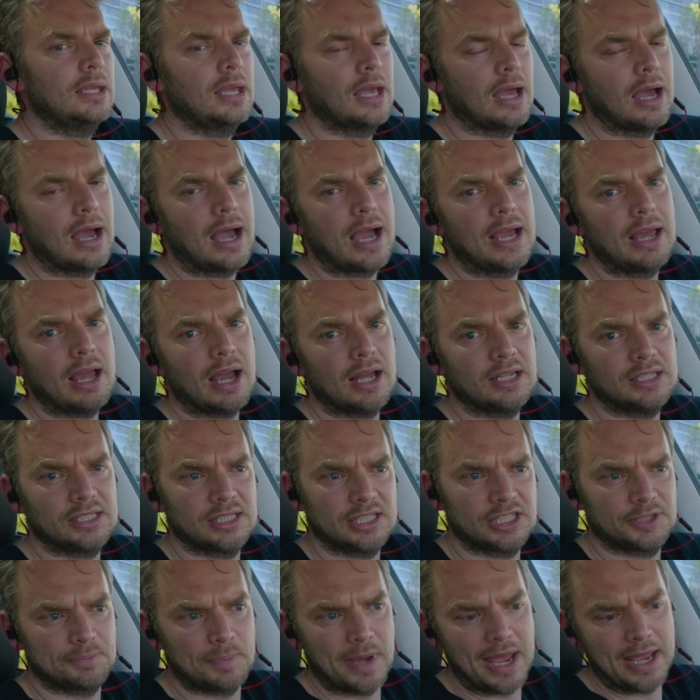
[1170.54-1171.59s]
Yeah, I
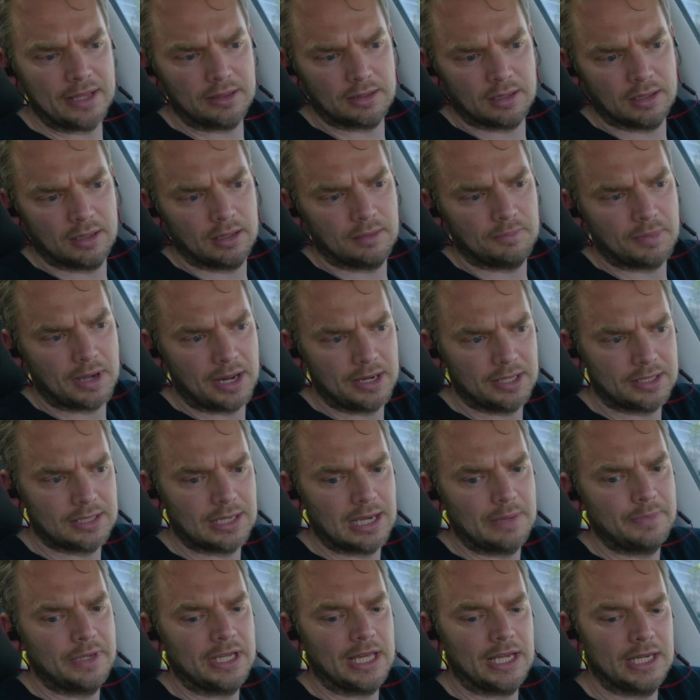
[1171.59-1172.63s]
suspect that by the
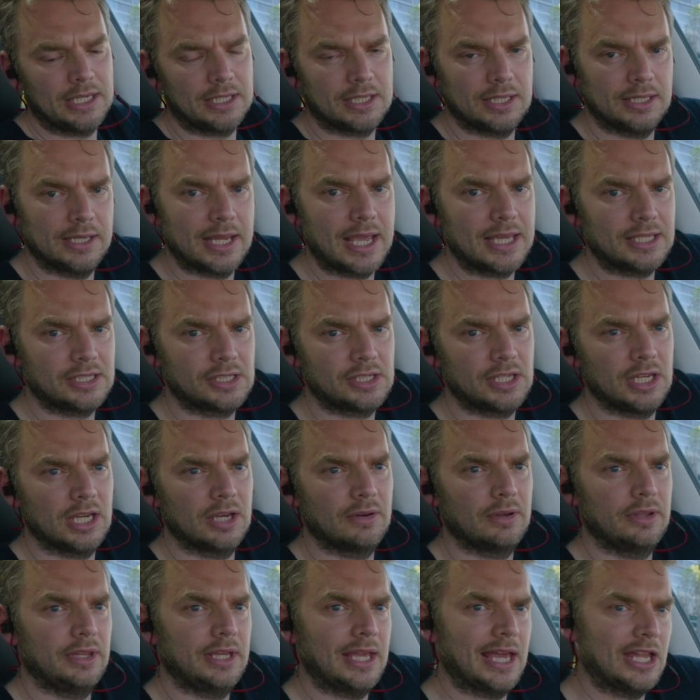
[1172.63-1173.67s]
time we get into next
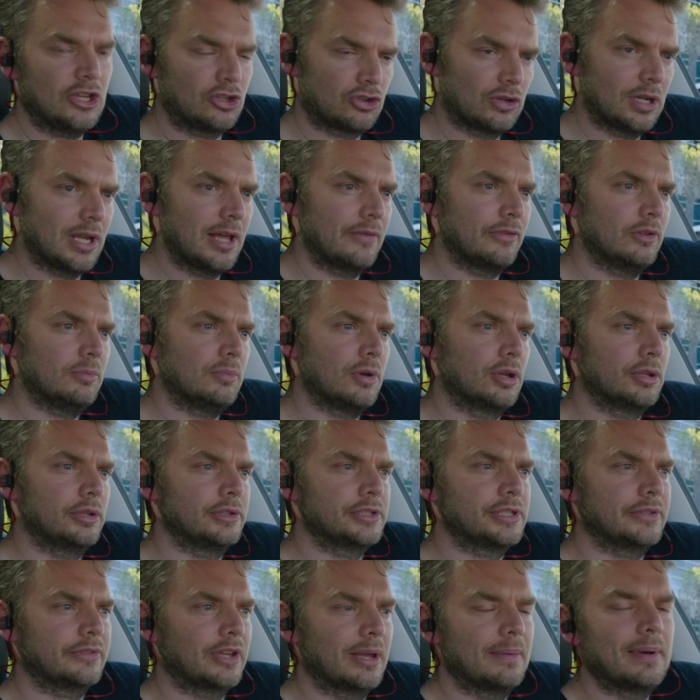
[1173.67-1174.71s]
year and the entry-level
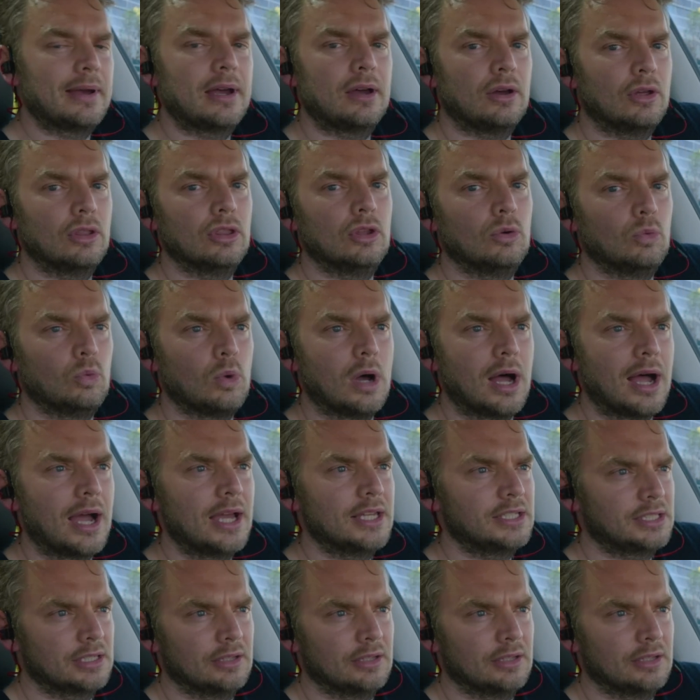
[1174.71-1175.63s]
models have come out on the Y,